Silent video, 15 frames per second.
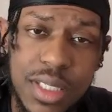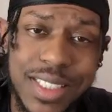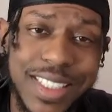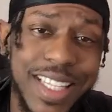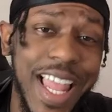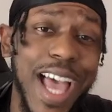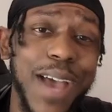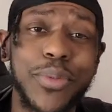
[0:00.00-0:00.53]

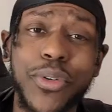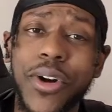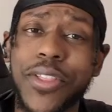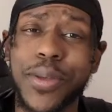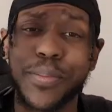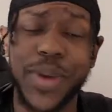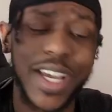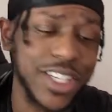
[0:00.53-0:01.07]
slap you on
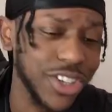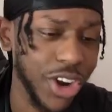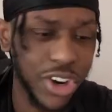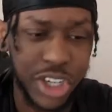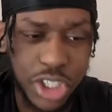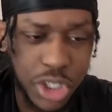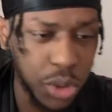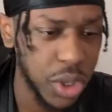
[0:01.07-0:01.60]
the bench.
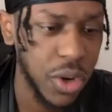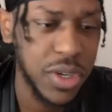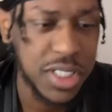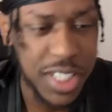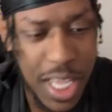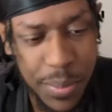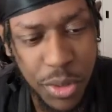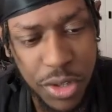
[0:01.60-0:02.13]
Articuno could
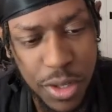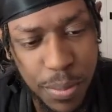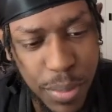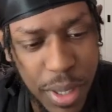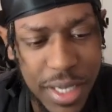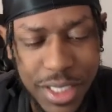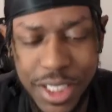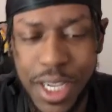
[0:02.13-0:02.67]
slap you on the
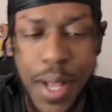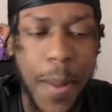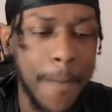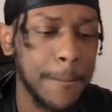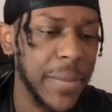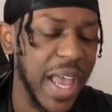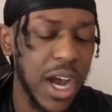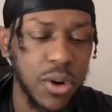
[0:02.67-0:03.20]
bench.
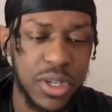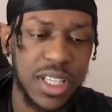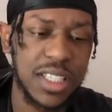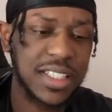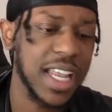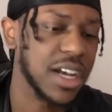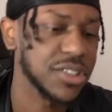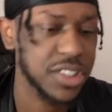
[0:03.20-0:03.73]
Palkia is
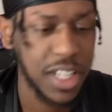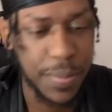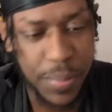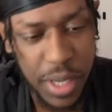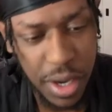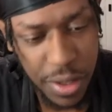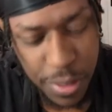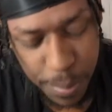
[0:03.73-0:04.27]
now
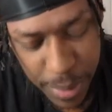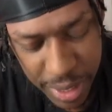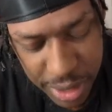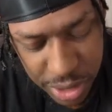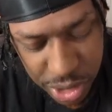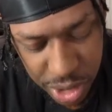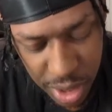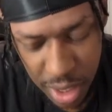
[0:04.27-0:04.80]
slipping on the
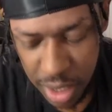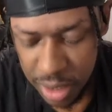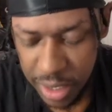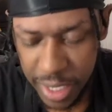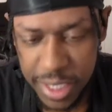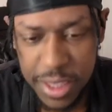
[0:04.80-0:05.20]
bench. Like, the